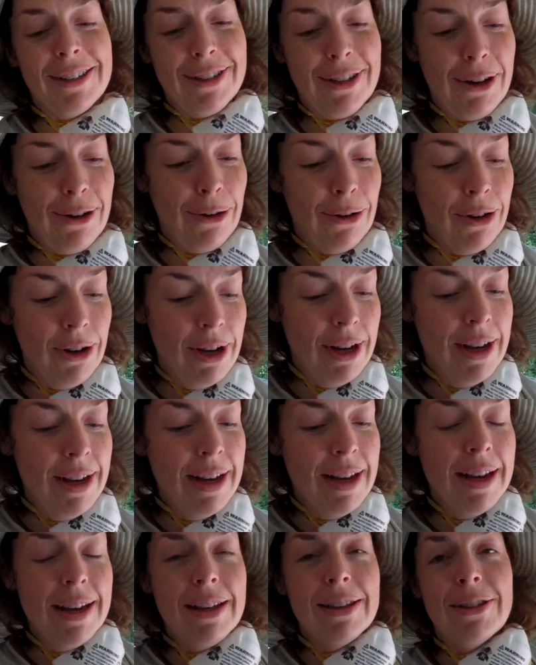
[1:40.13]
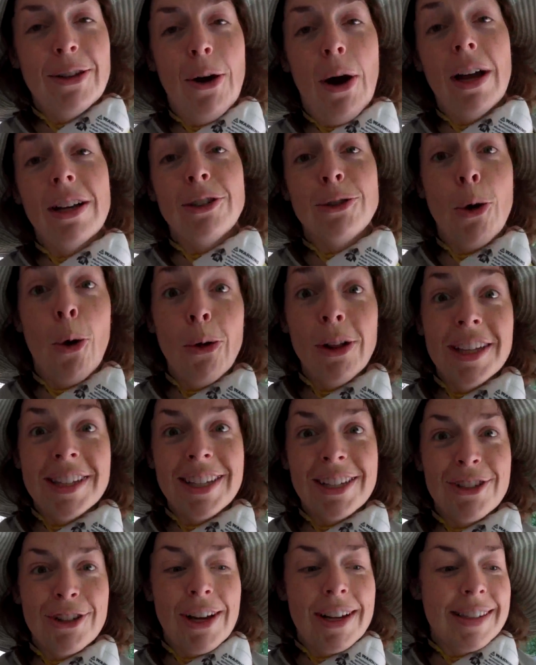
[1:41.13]
So I totally
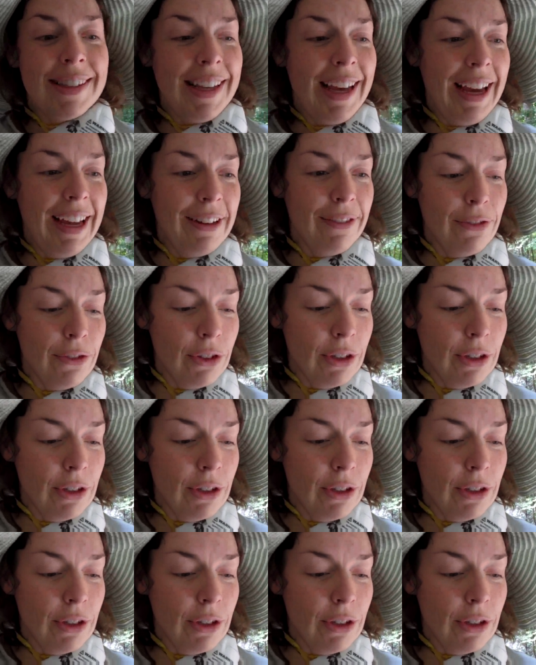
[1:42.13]
suggest that